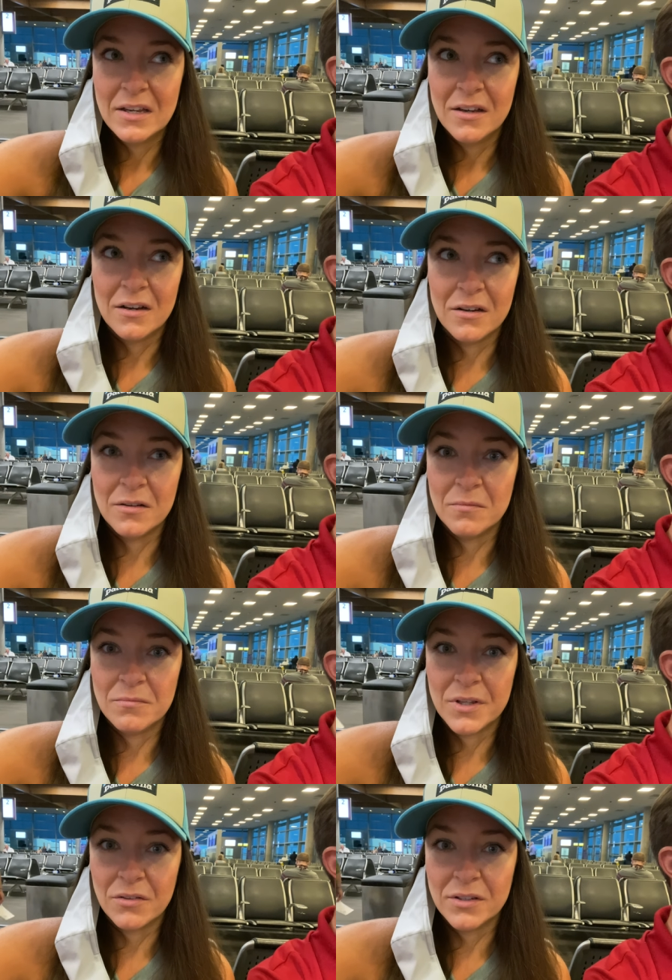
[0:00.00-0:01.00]

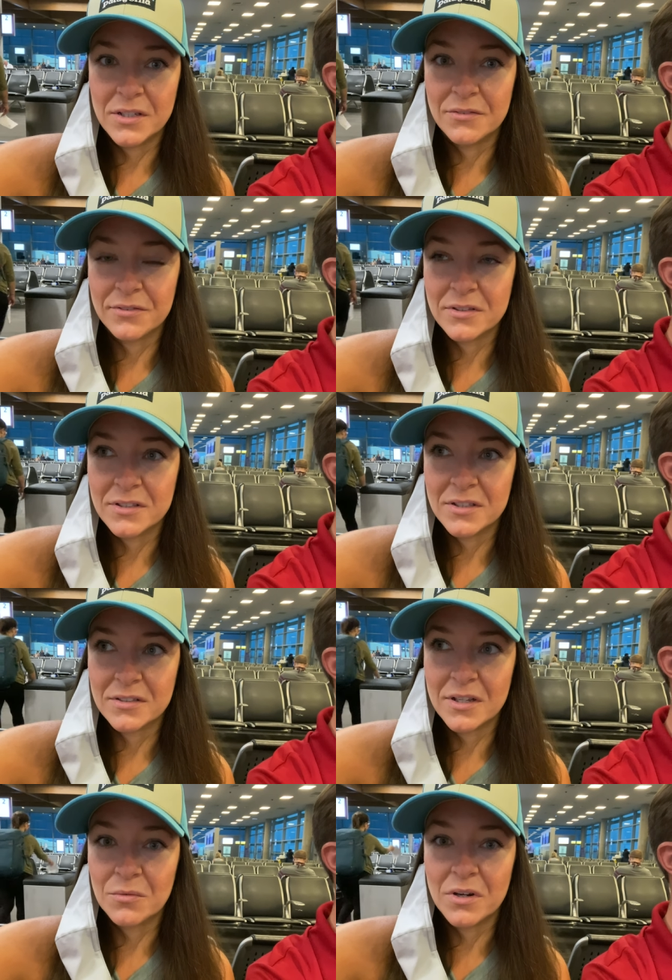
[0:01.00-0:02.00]
Um, the only difference
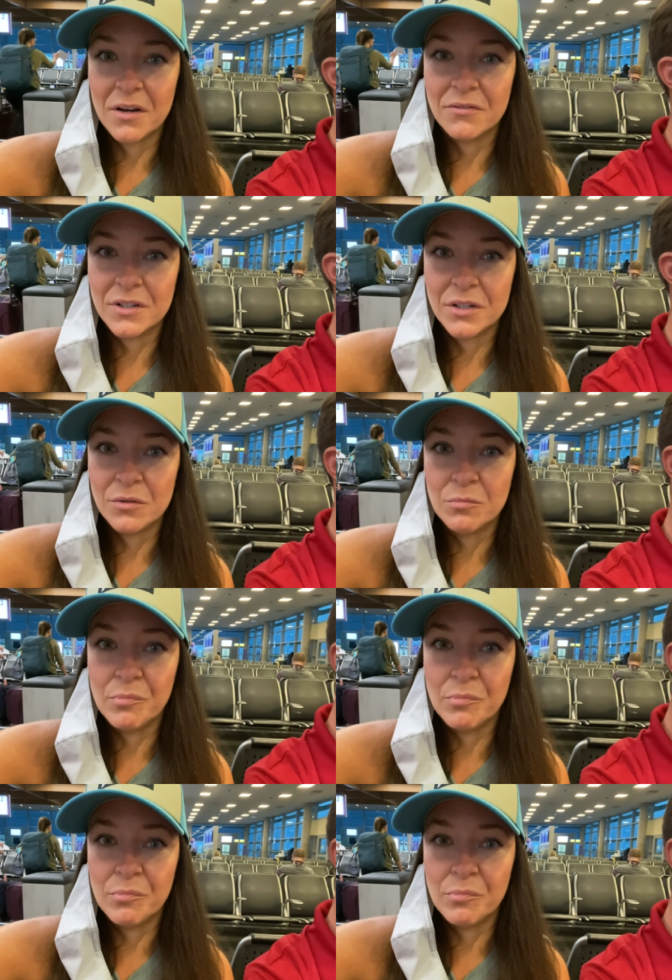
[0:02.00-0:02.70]
is that whenever you